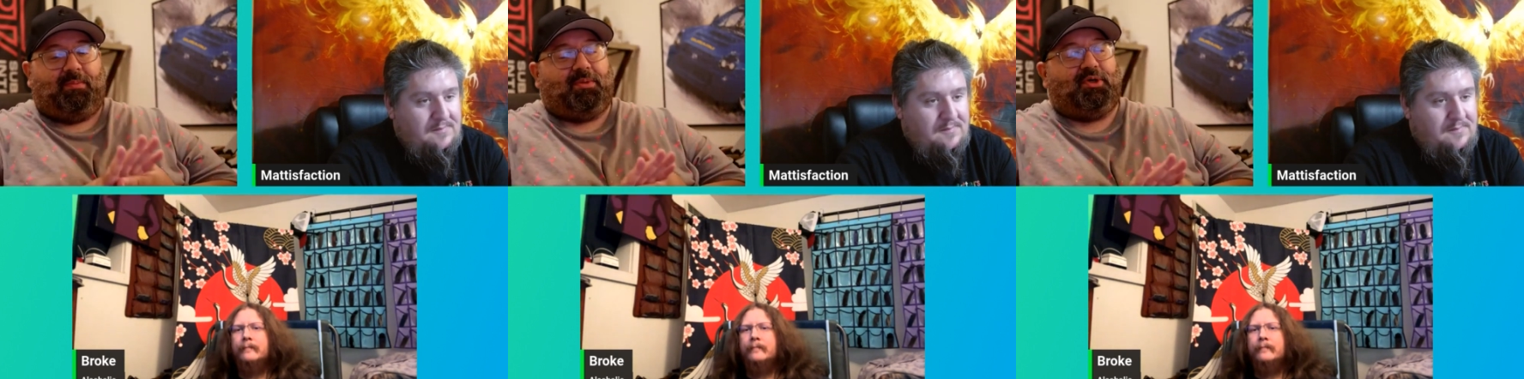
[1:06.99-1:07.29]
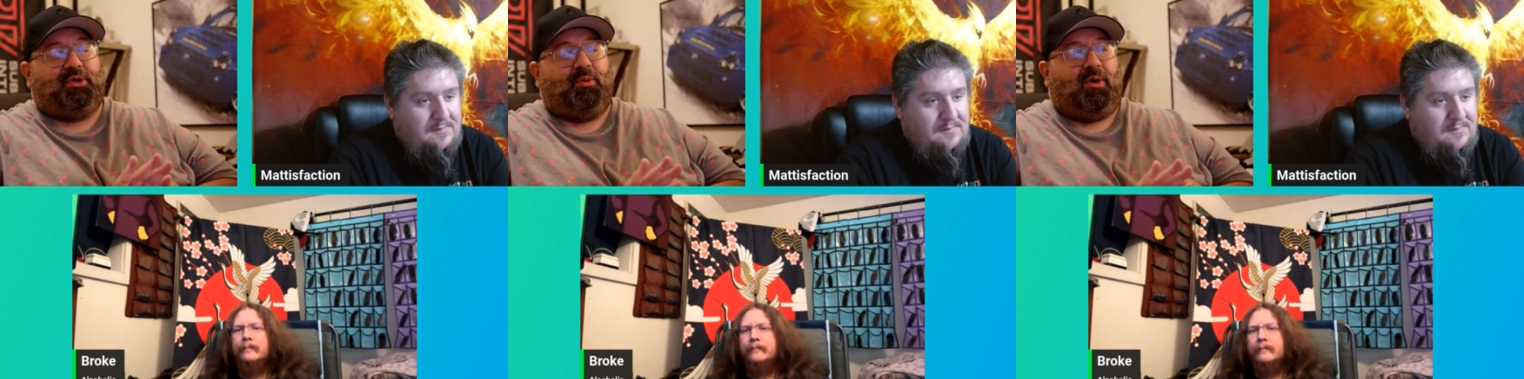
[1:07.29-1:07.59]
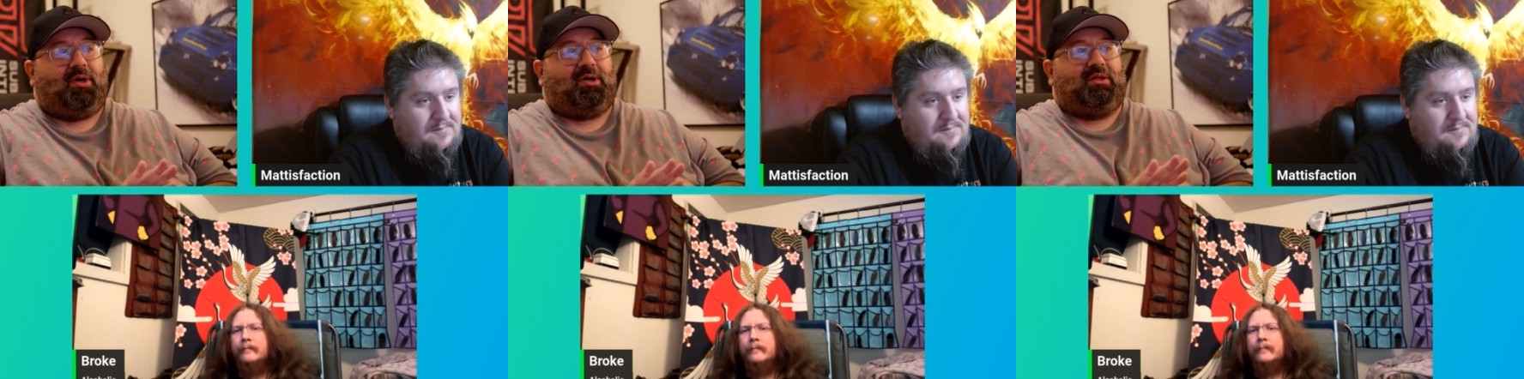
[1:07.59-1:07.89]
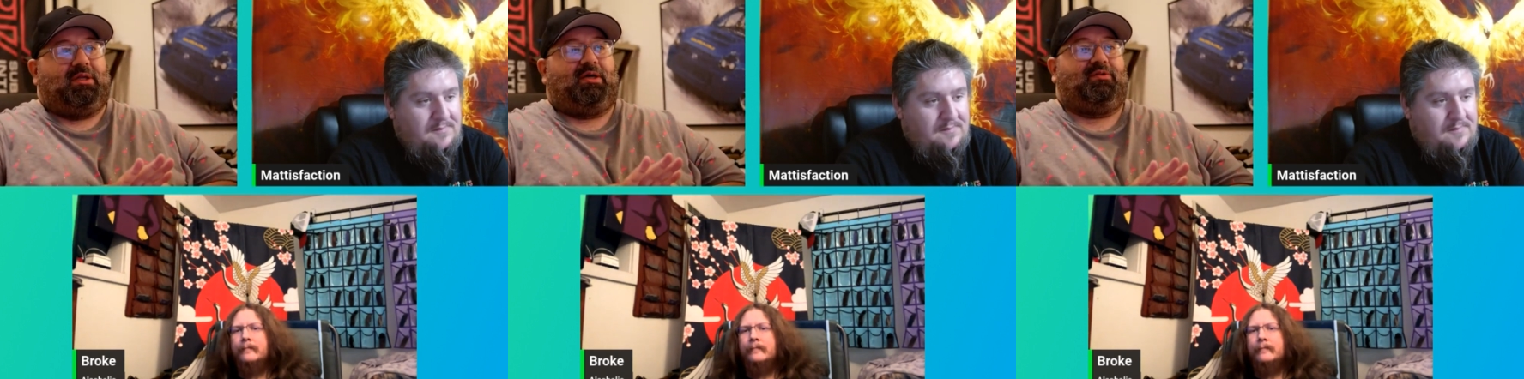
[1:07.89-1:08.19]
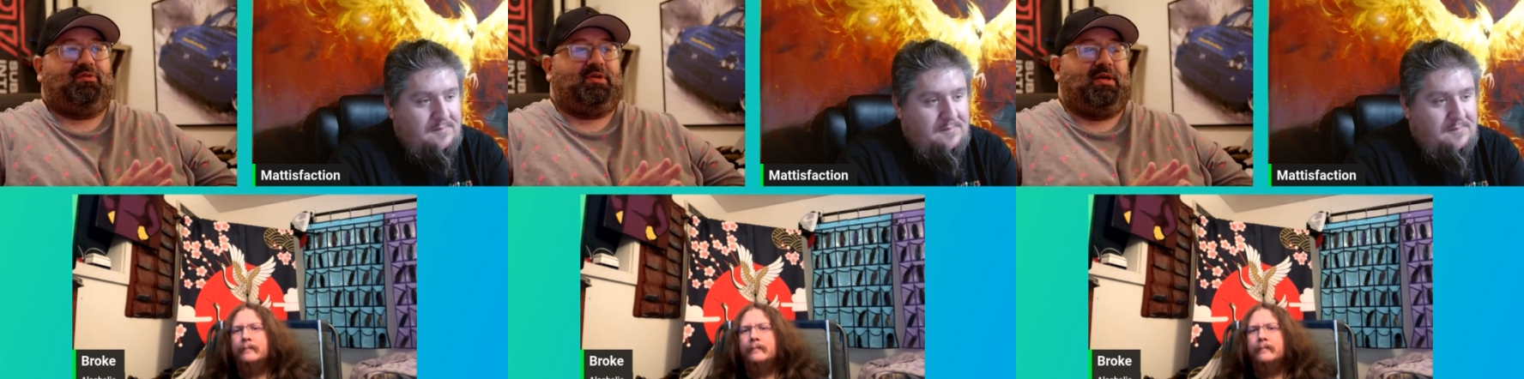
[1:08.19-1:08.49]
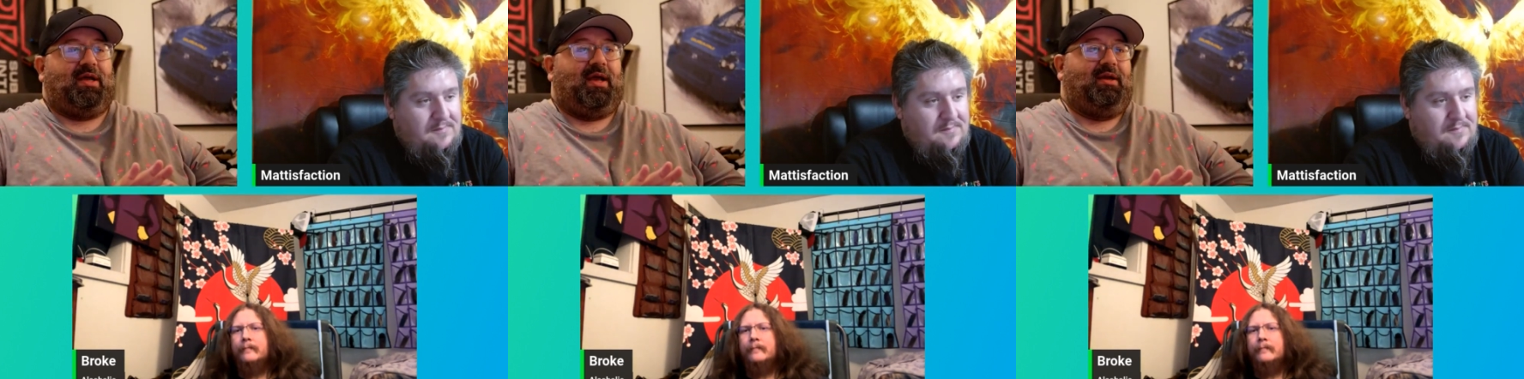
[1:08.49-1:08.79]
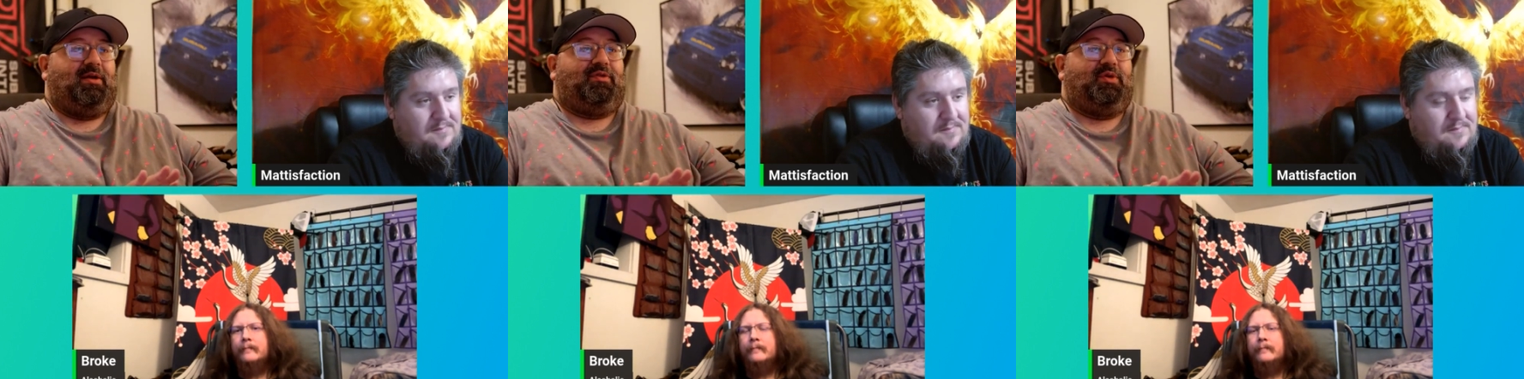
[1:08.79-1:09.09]
Speaker 1: you are loved, and
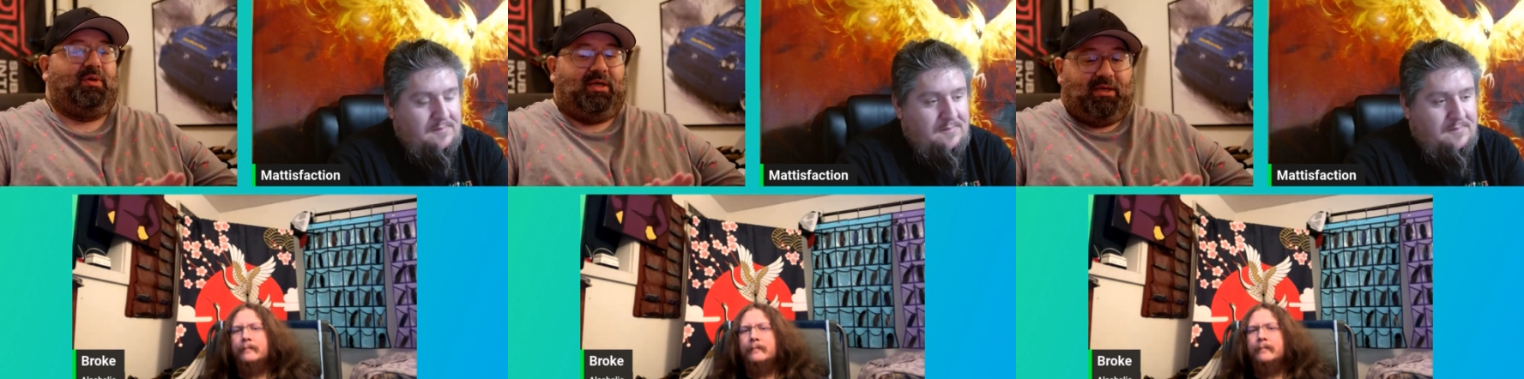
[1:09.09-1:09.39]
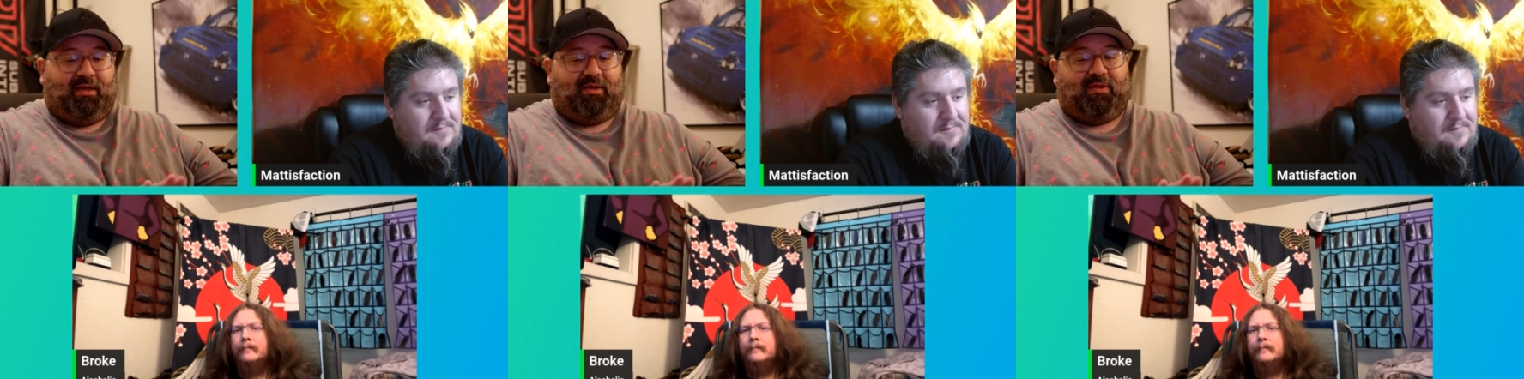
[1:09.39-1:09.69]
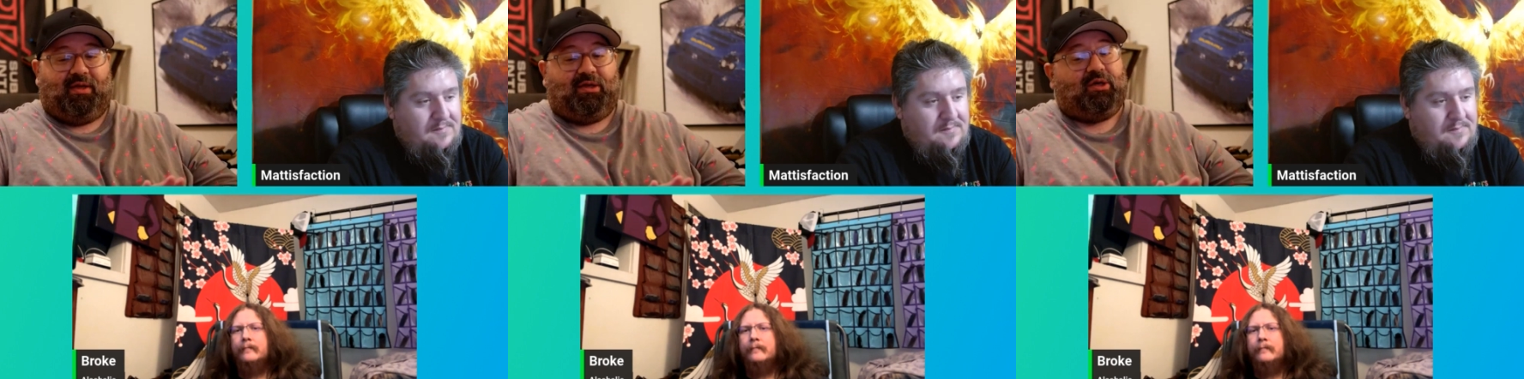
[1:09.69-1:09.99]
if you need anything,